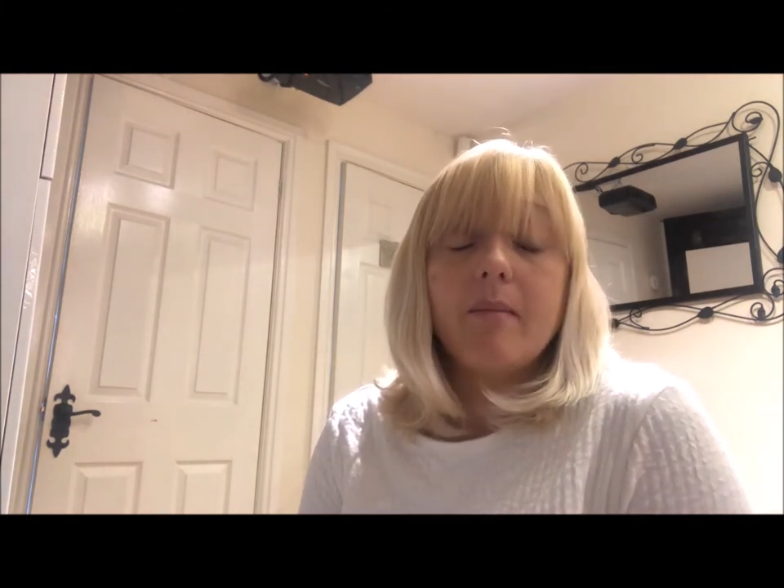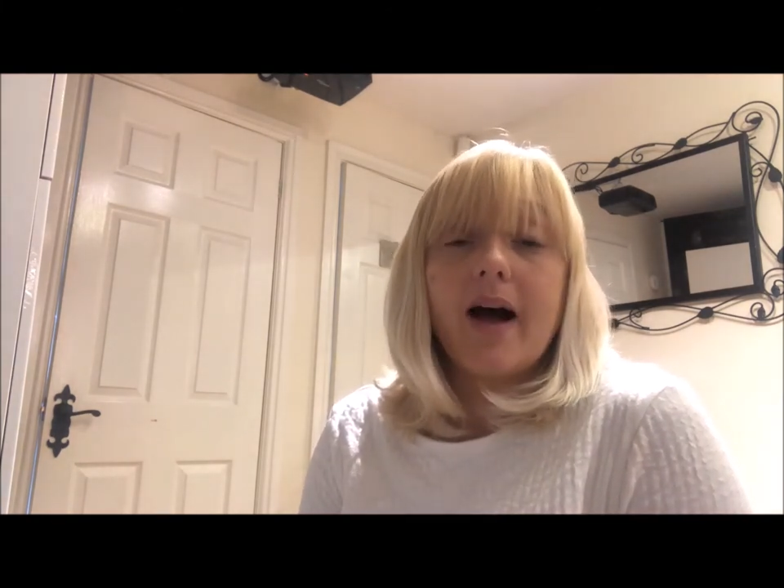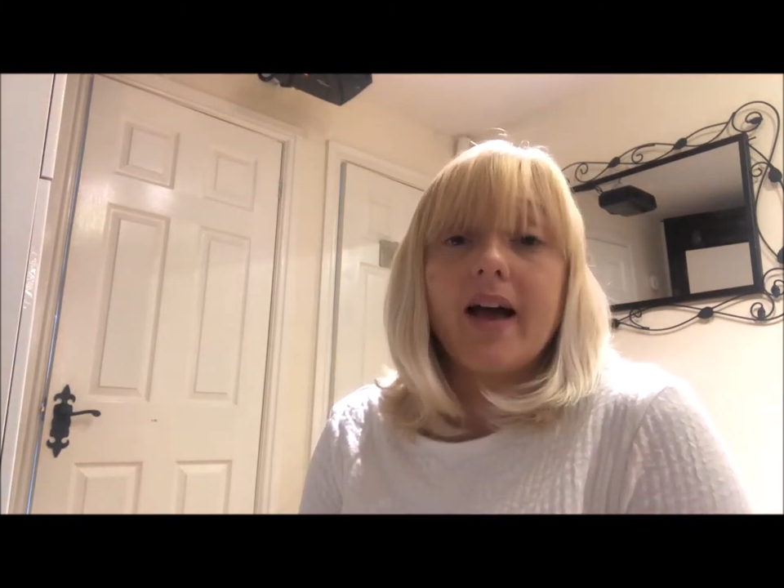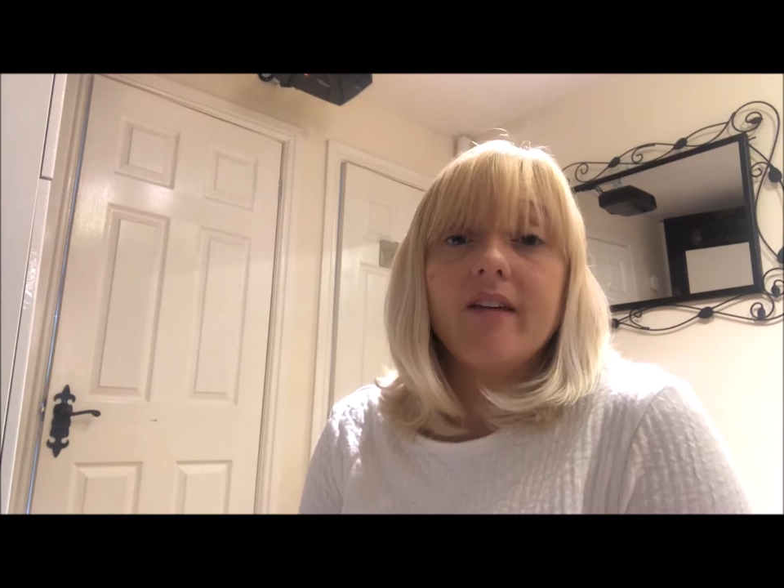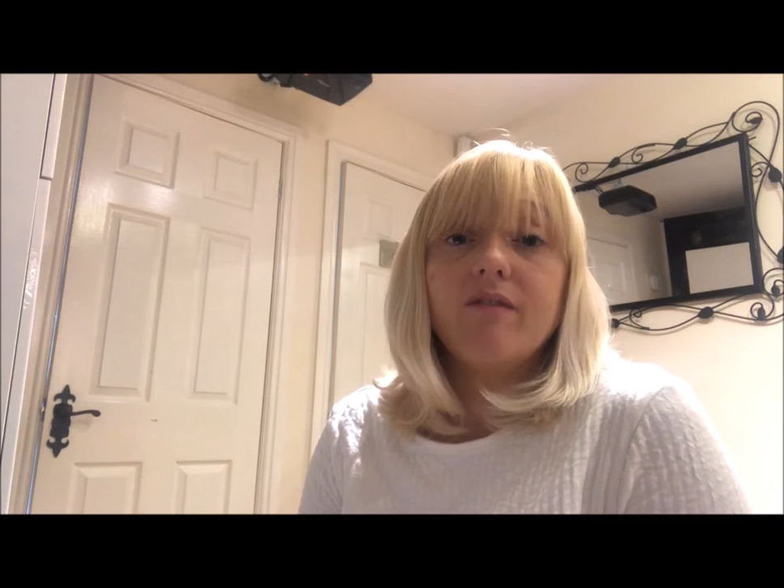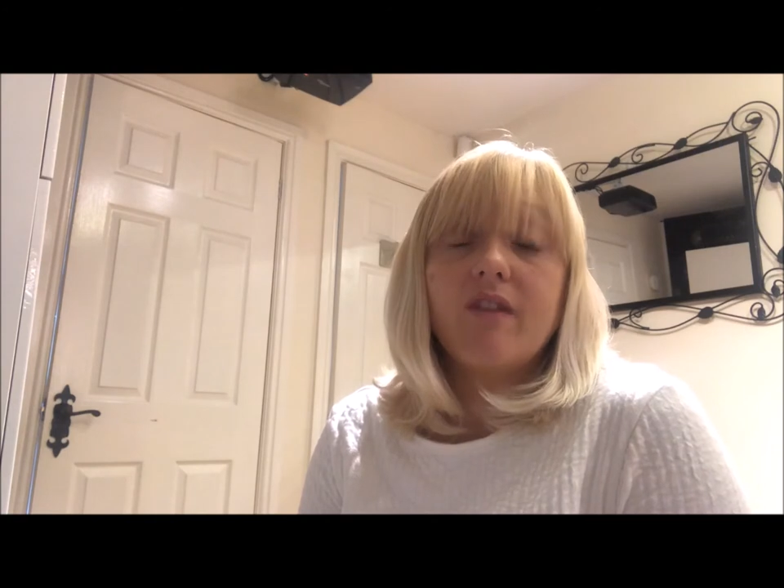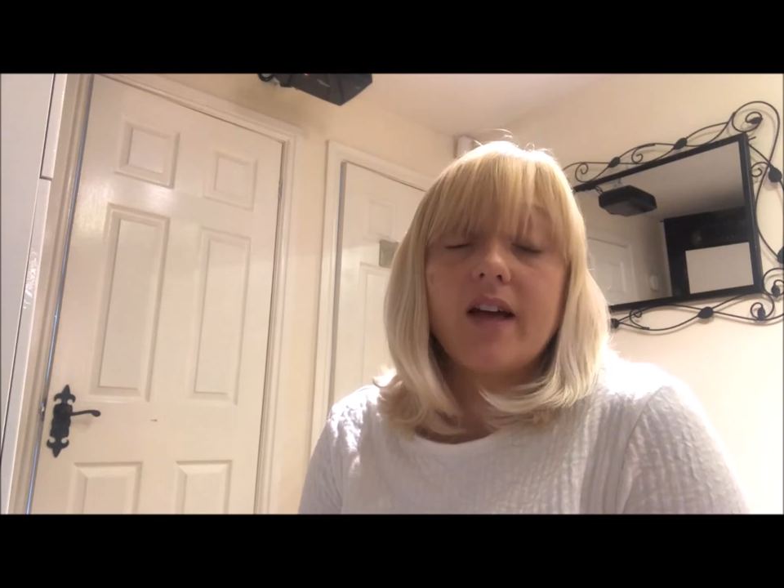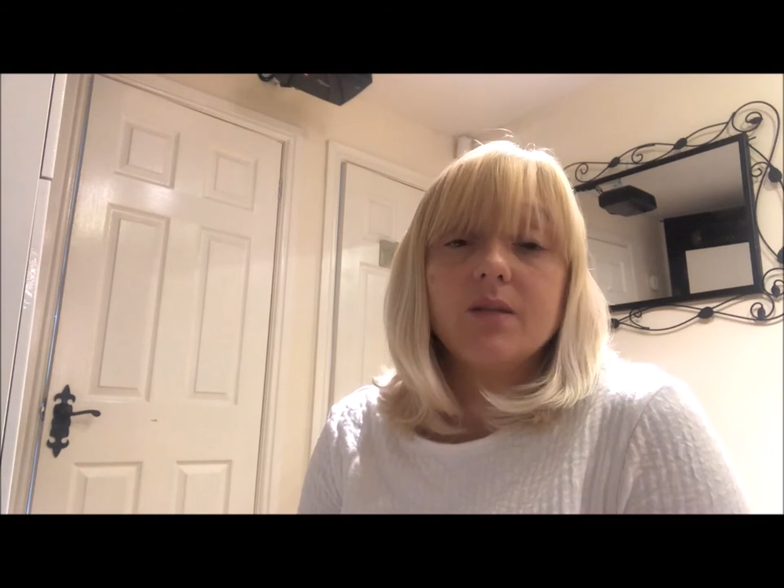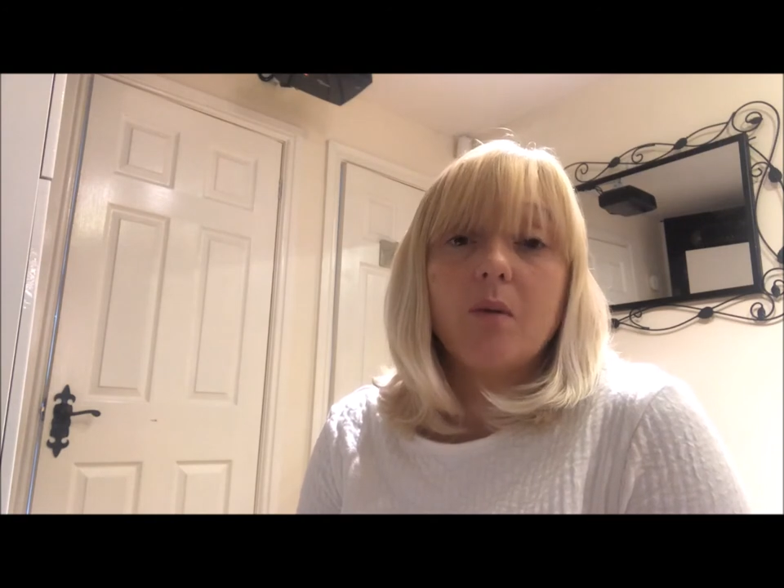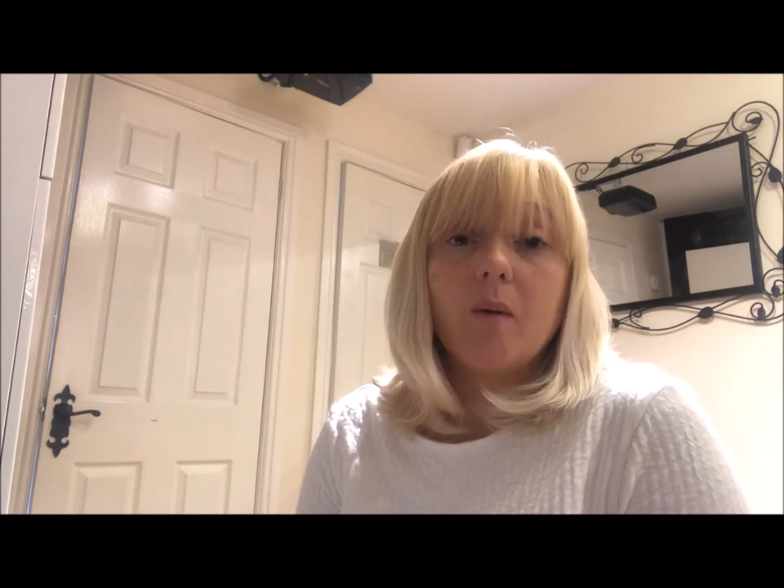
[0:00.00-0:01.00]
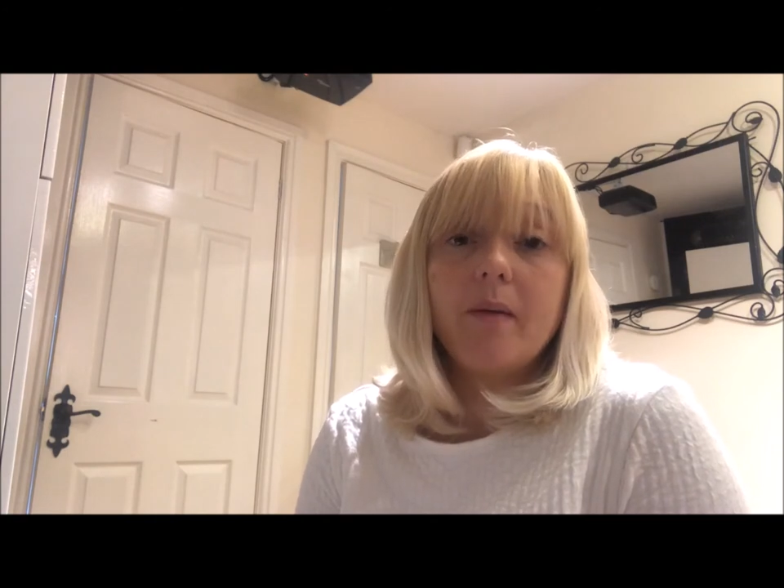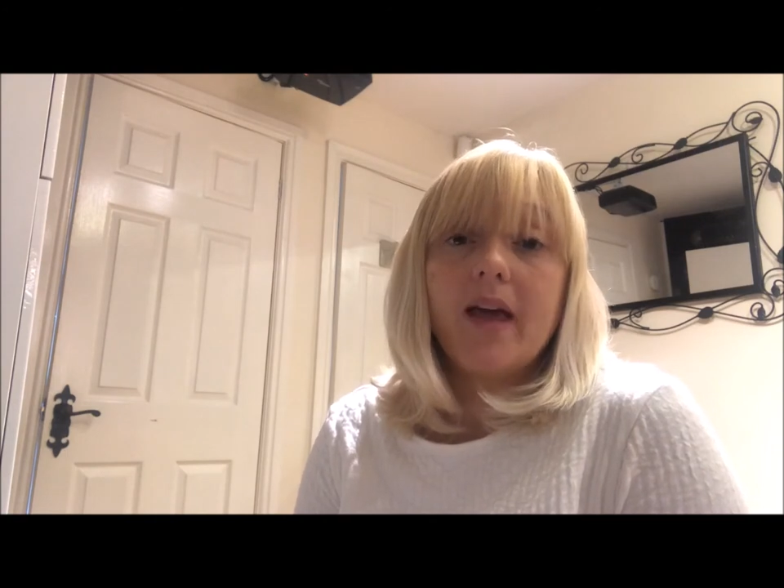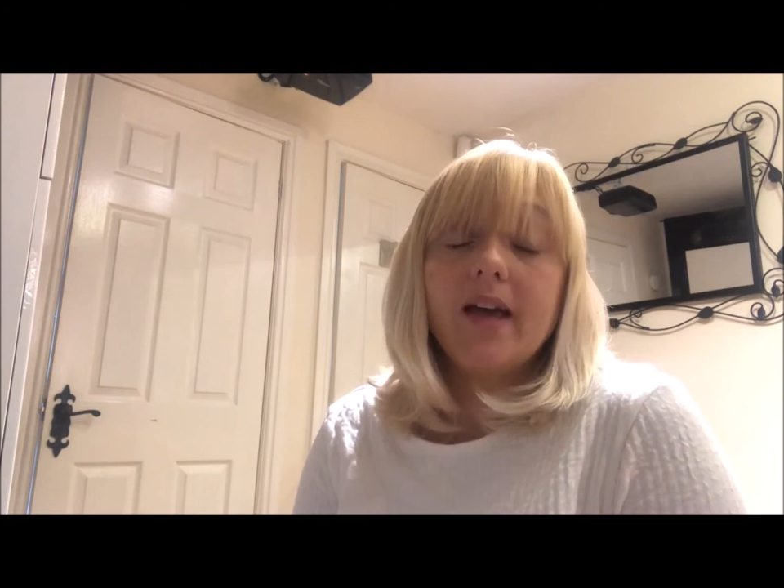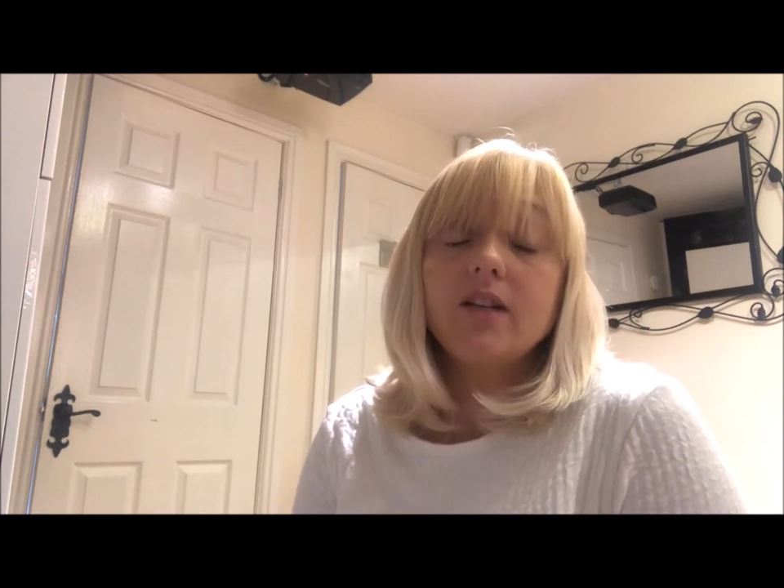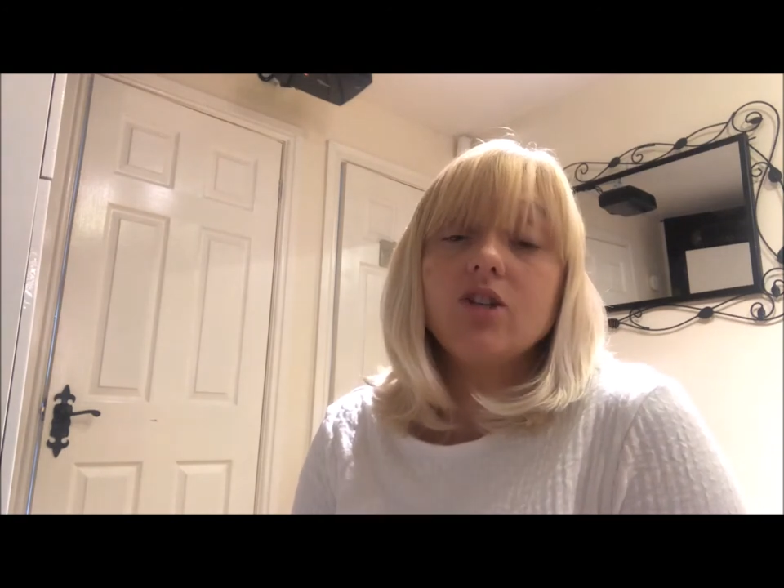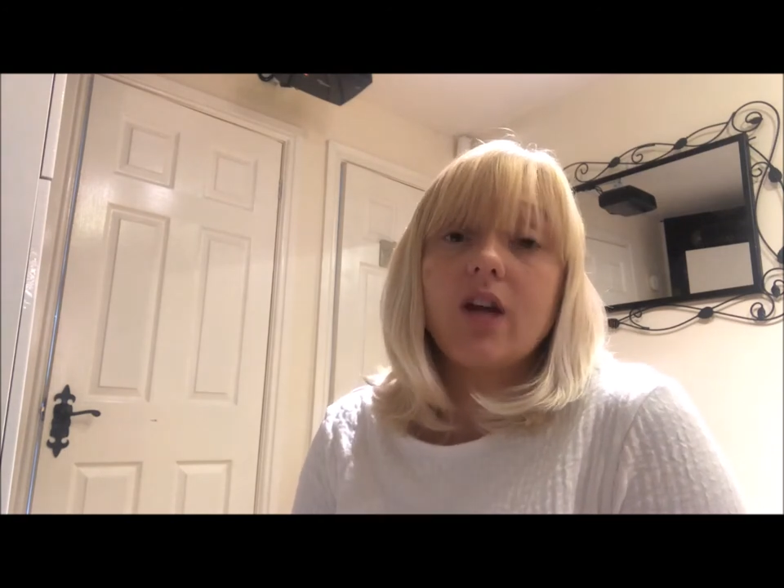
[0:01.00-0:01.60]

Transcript: my Facebook page,